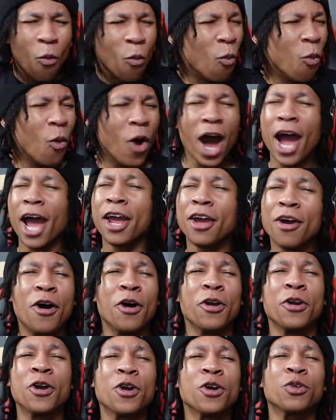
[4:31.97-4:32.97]
why
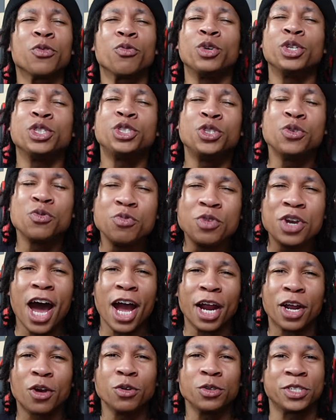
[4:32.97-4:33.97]
on earth would you
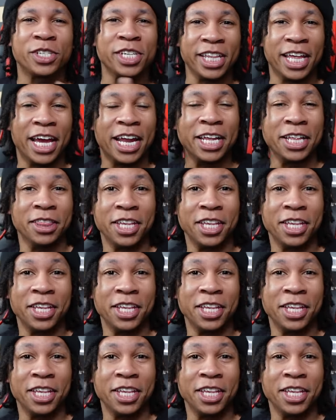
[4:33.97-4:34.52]
not go see that in